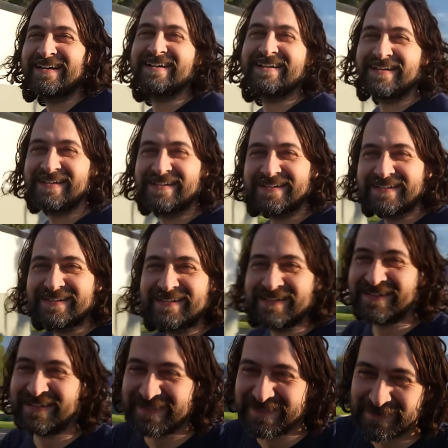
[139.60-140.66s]
if you don't remember,
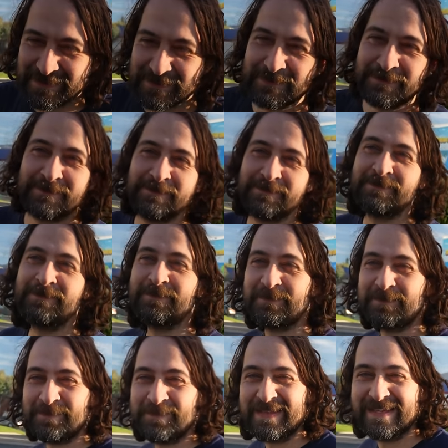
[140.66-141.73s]
Serge is my
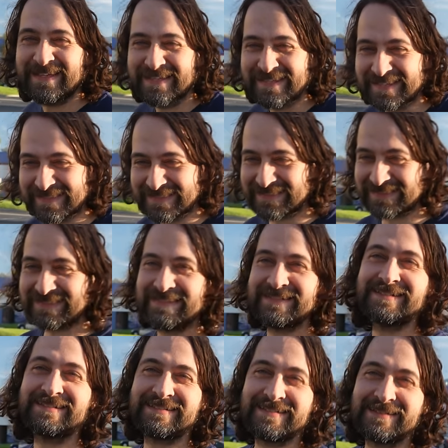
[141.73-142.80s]
guy. He's helped me
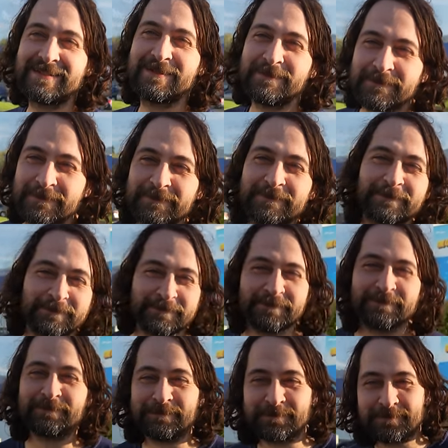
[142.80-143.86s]
with countless
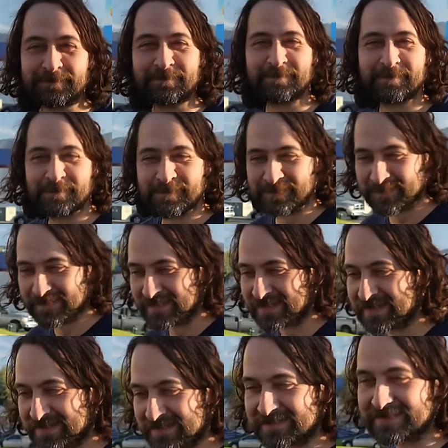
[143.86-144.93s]
projects, done a lot of fabrication